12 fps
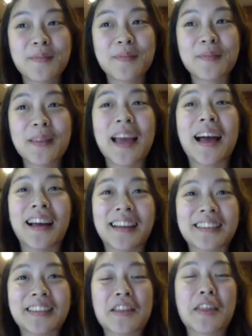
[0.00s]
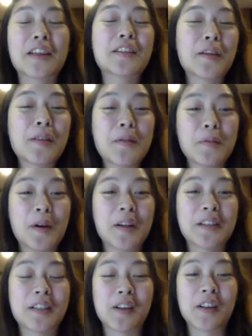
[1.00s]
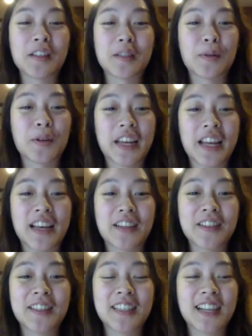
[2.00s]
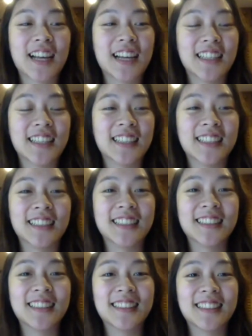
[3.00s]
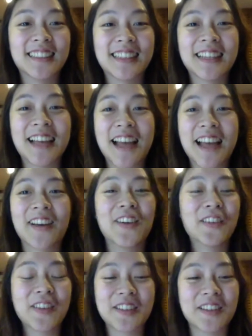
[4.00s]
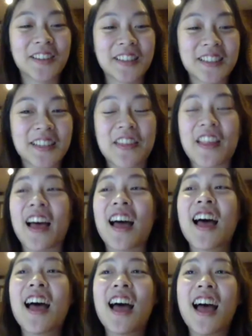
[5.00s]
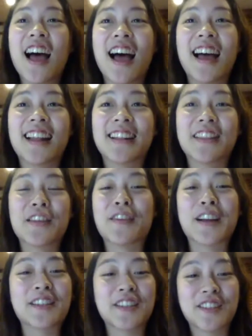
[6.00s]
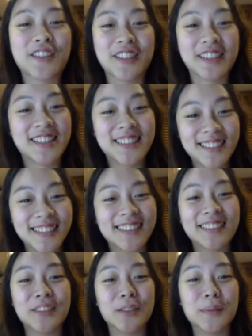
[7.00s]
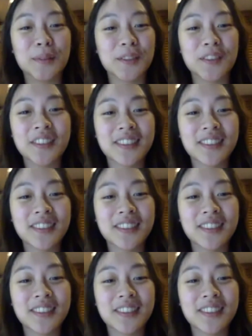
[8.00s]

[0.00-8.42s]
yeah, there's only one scholars boarding house, and um, uh, all the scholars are in there, and the rest is just normal